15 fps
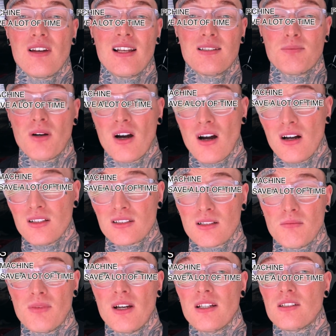less parts
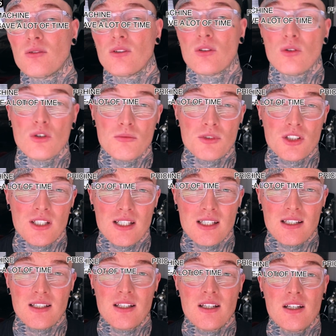compared to a coil
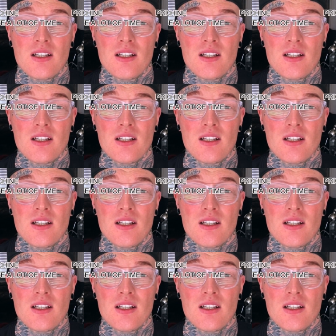machine,